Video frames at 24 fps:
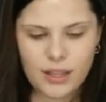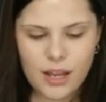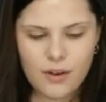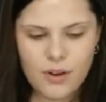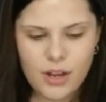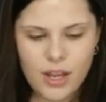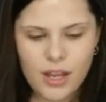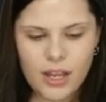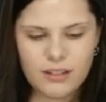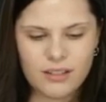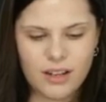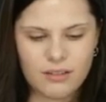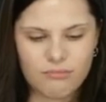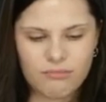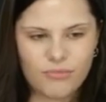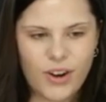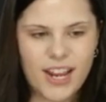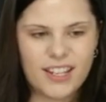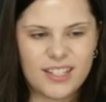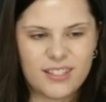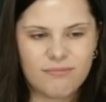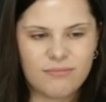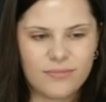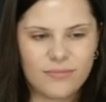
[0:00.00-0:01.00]
And
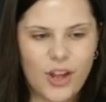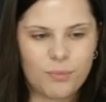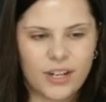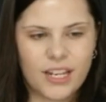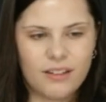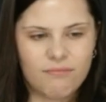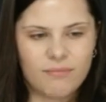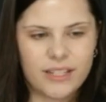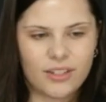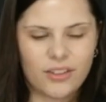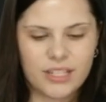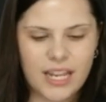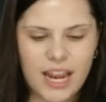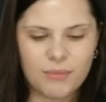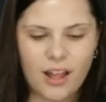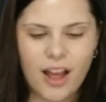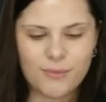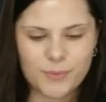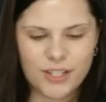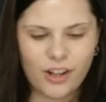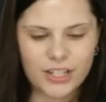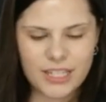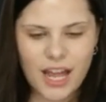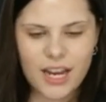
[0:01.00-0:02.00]
basically,
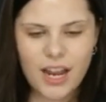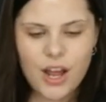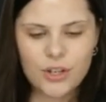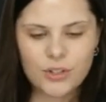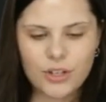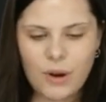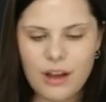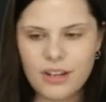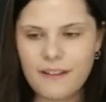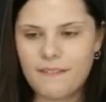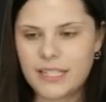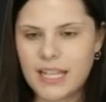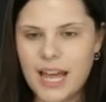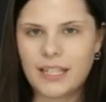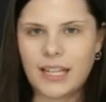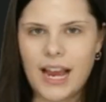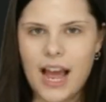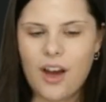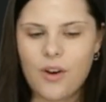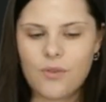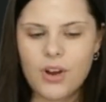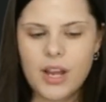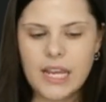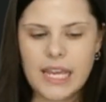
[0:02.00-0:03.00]
loops allow
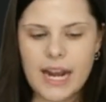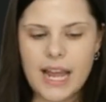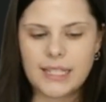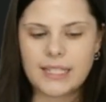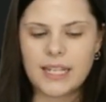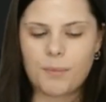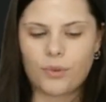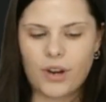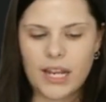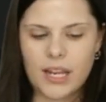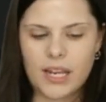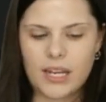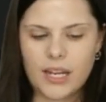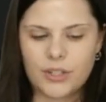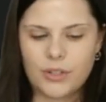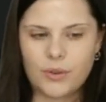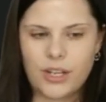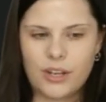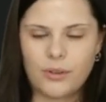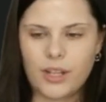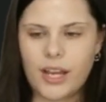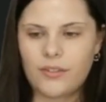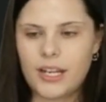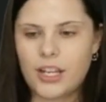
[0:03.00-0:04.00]
you to repeat
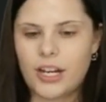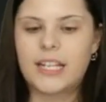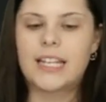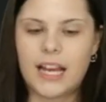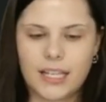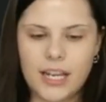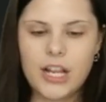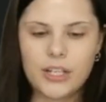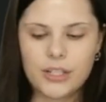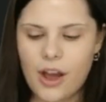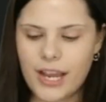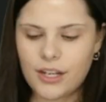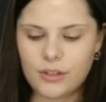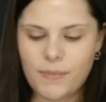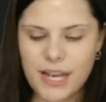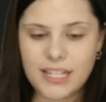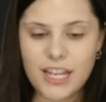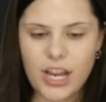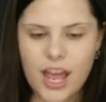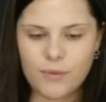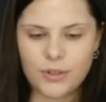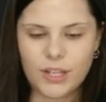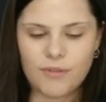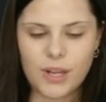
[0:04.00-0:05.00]
a block of
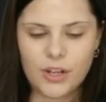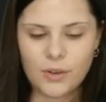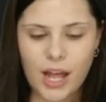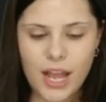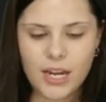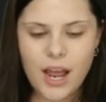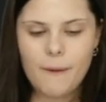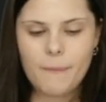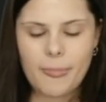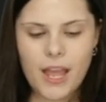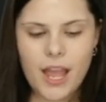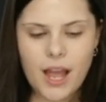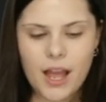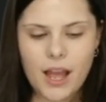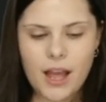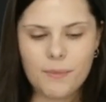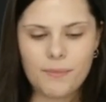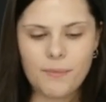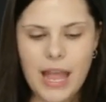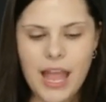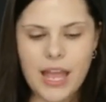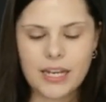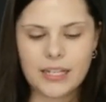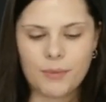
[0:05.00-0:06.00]
code
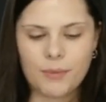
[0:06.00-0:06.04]
multiple